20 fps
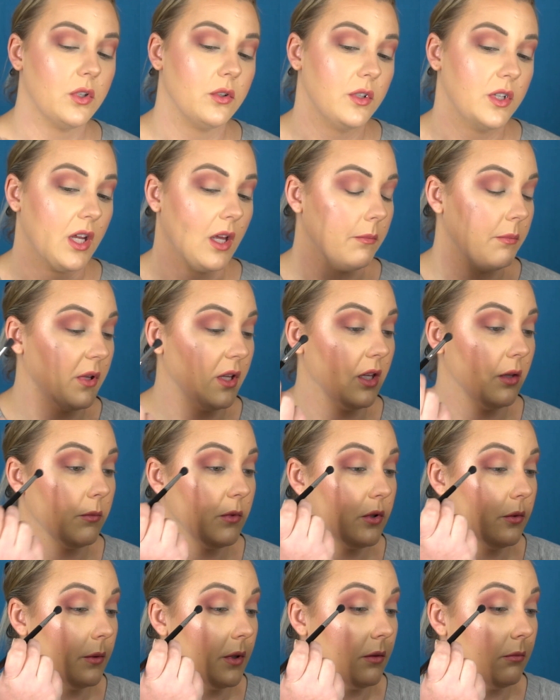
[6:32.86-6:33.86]
just tapping
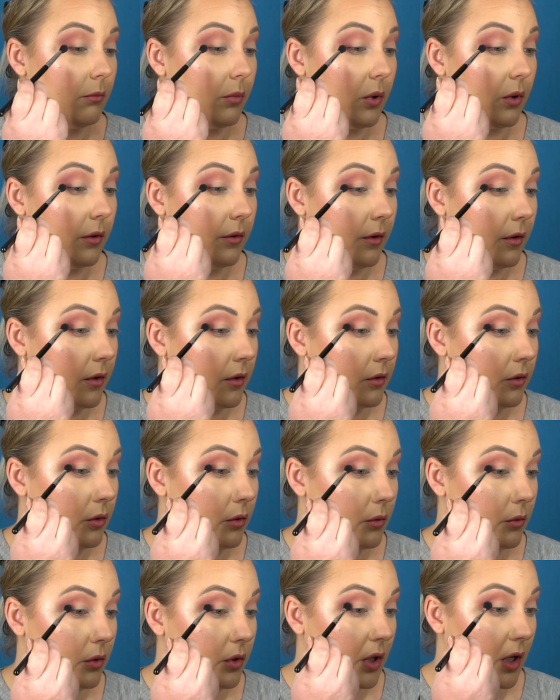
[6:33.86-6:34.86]
in between both of the
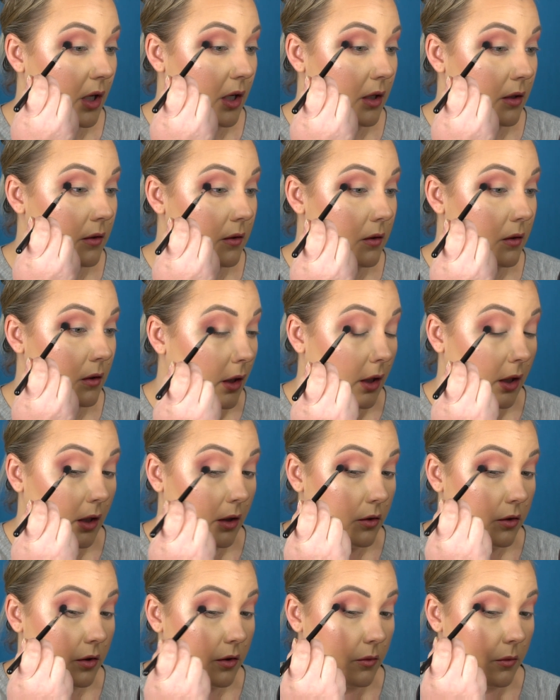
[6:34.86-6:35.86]
two shades,
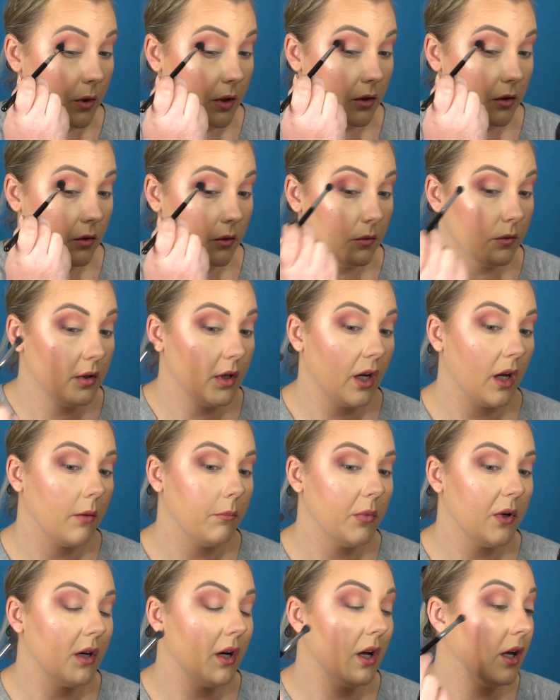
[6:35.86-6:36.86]
and just going to
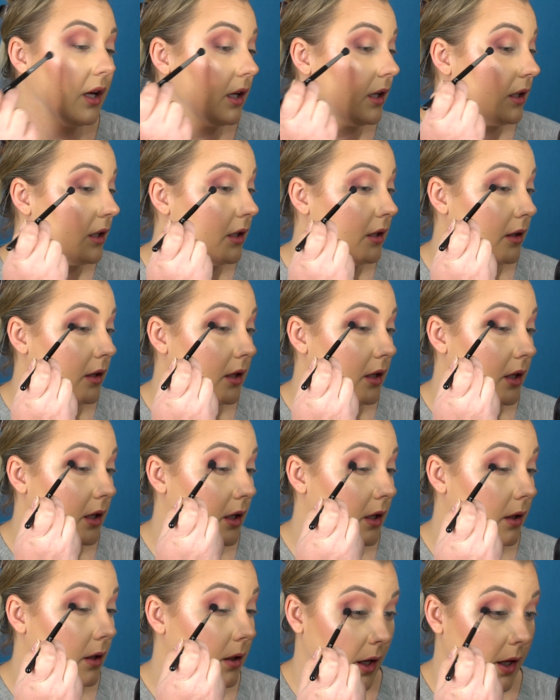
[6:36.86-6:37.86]
tap it on
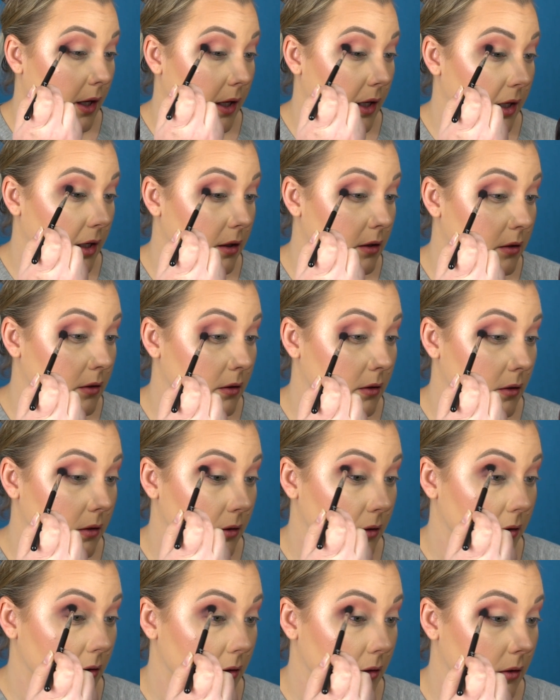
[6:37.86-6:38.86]
the eye
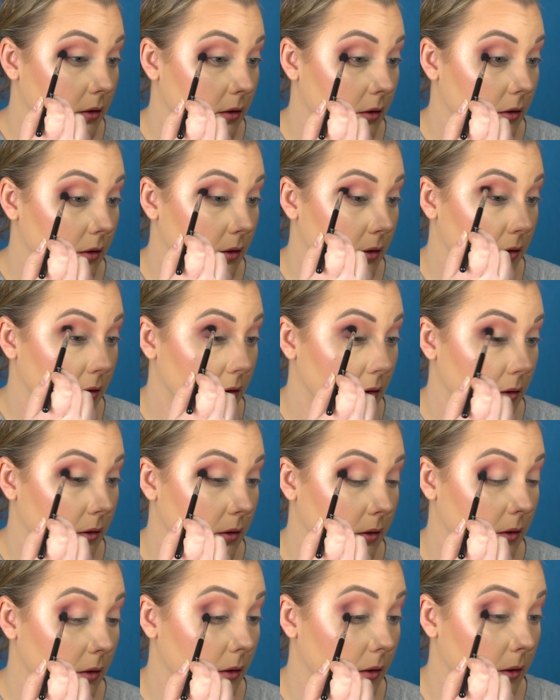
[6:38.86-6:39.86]
just to make
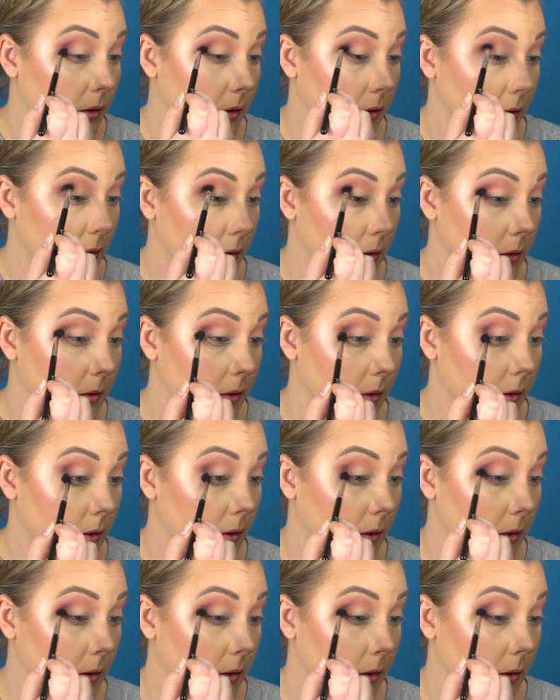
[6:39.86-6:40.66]
that depth.